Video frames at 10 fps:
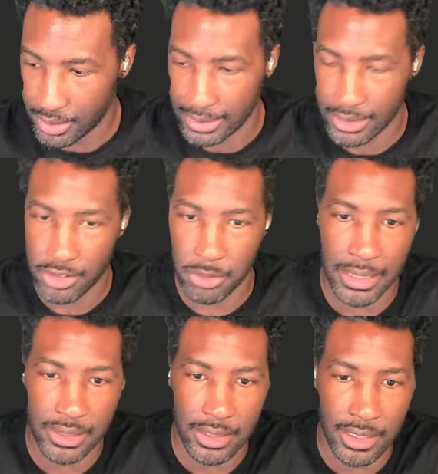it to
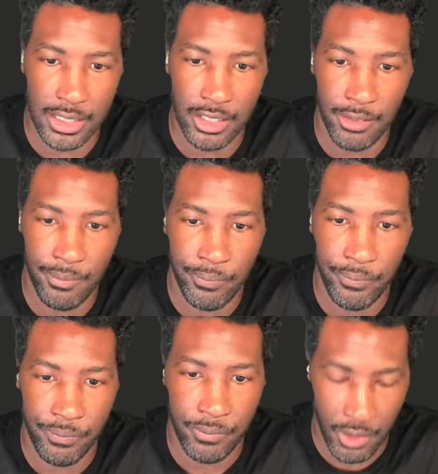basically,
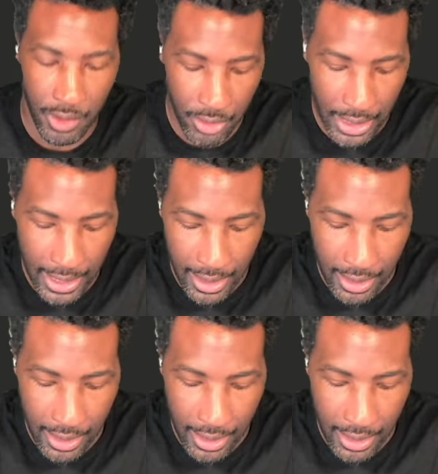okay,